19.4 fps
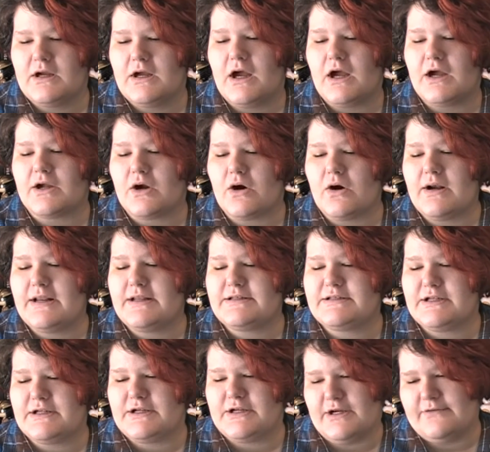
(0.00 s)
according
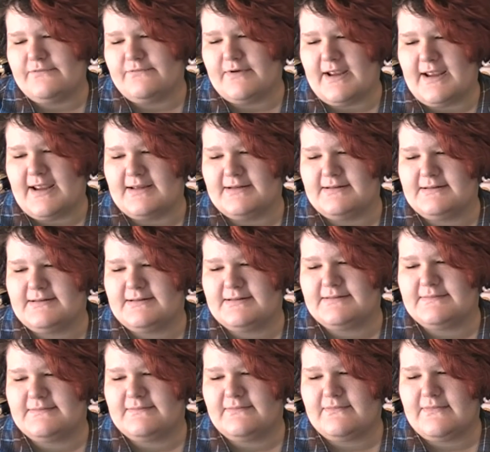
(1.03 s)
to Goodreads,
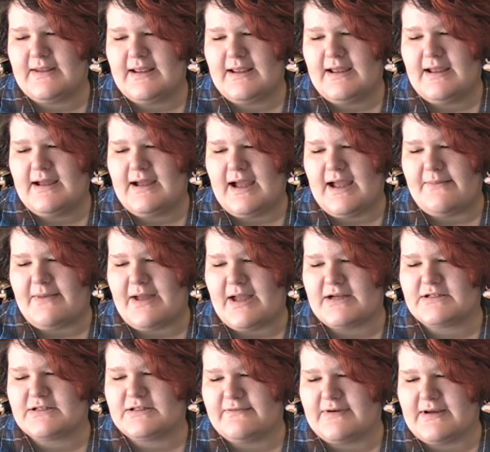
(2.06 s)
I'm
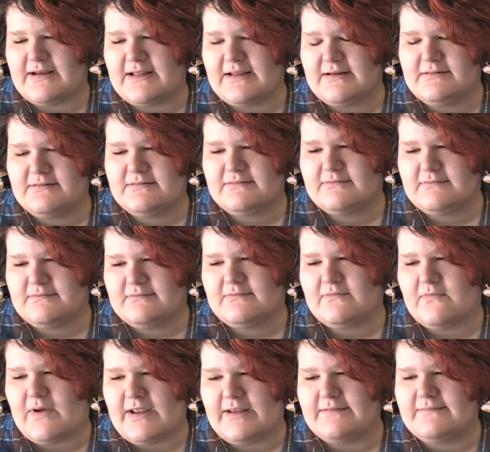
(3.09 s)
actually reading,
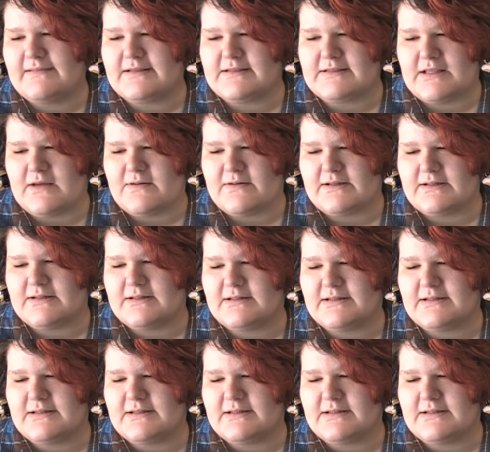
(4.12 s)
wait, it's loading.